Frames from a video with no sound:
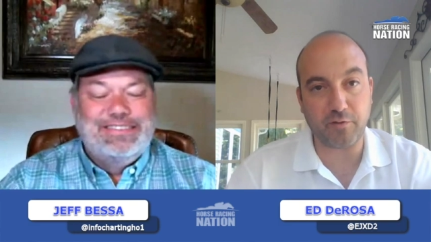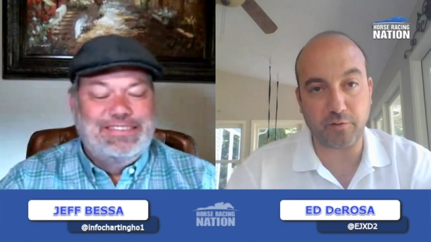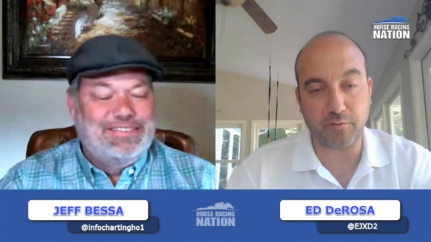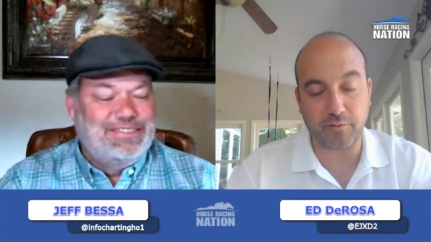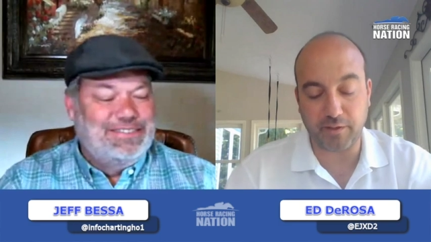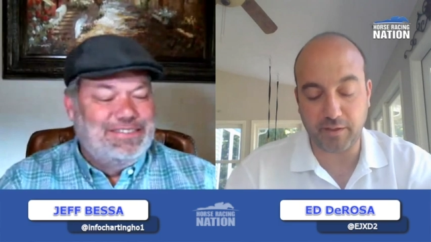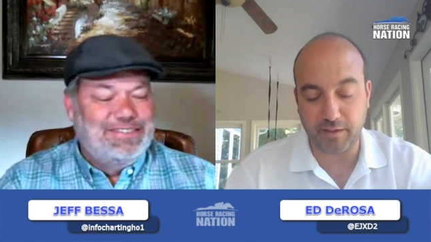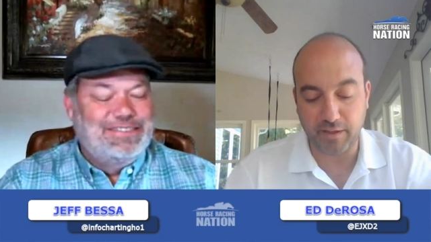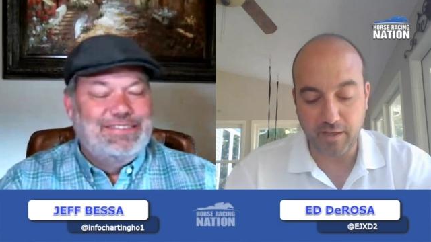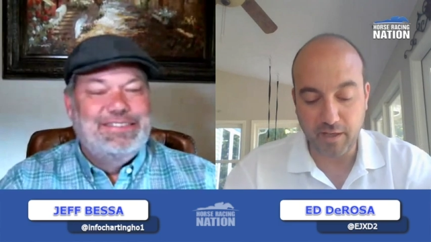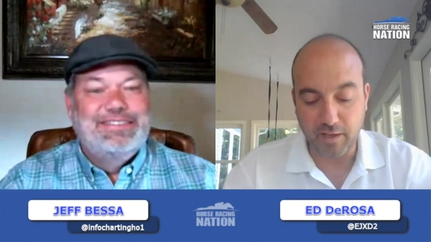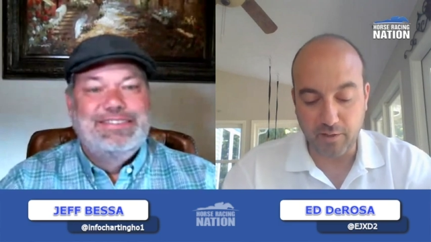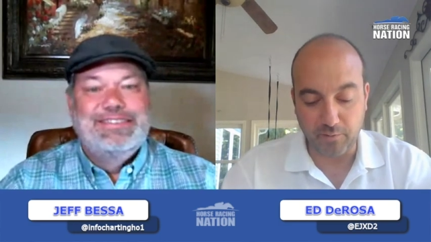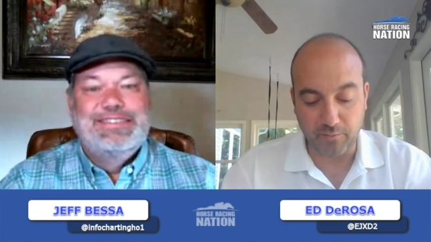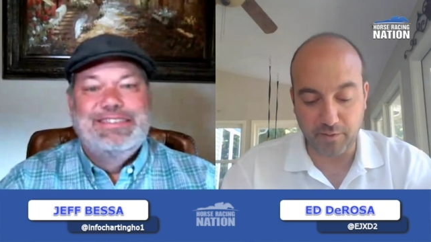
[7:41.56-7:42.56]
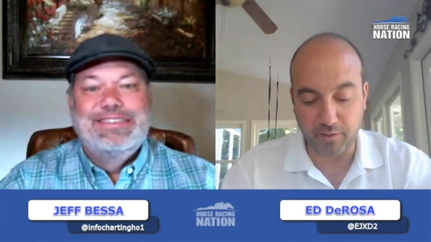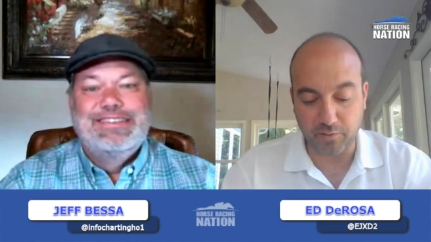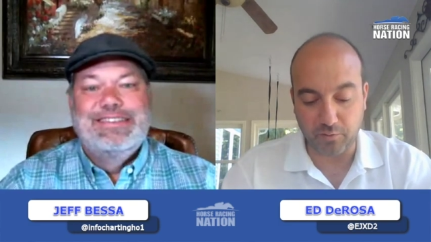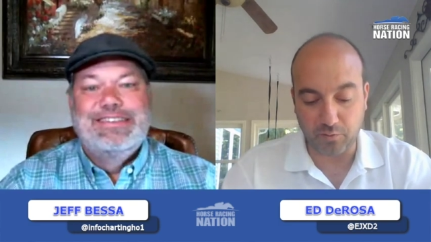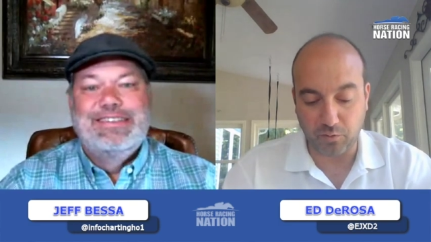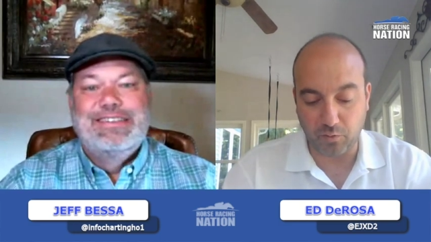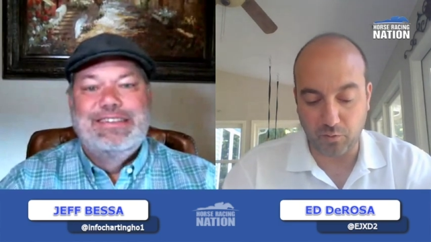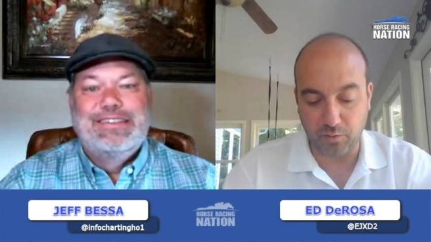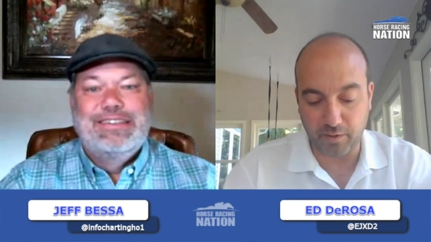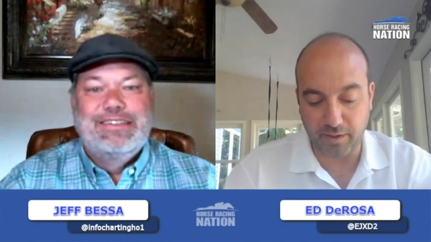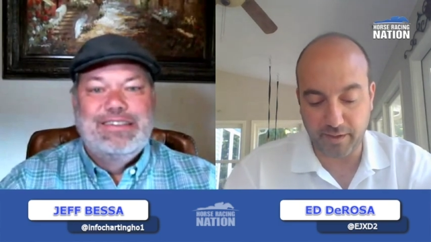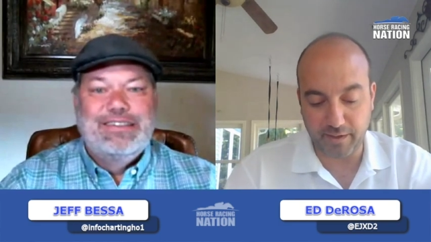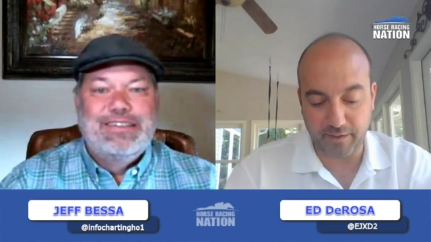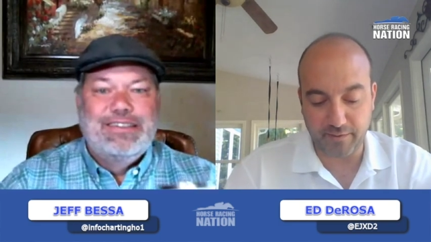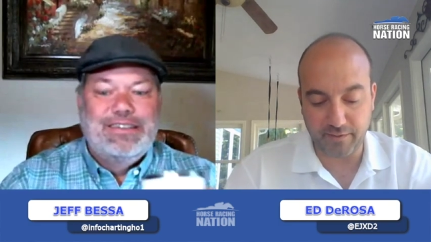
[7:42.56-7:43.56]
Speaker 1: certainly Regal
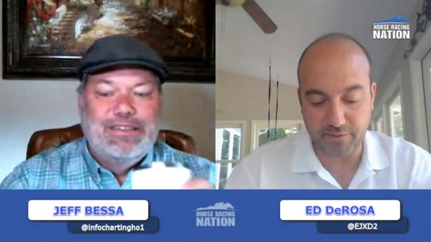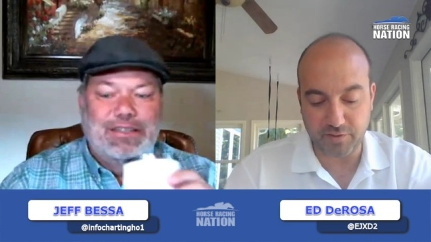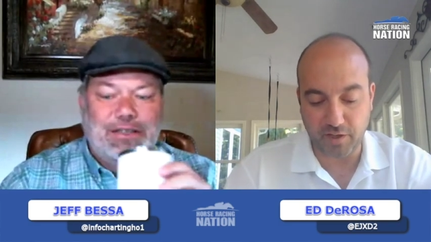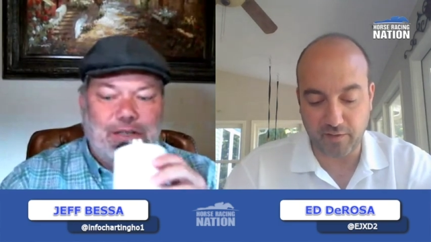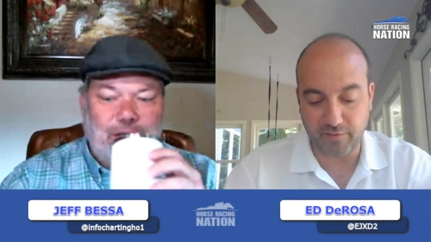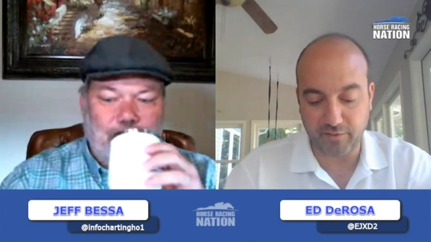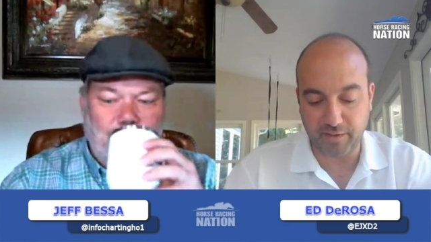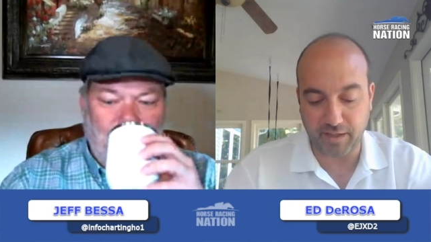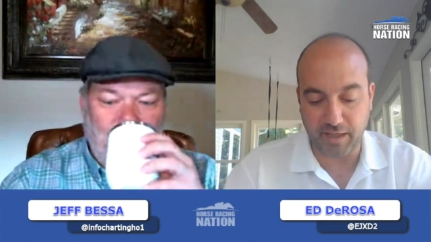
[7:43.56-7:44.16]
Glory in the Just a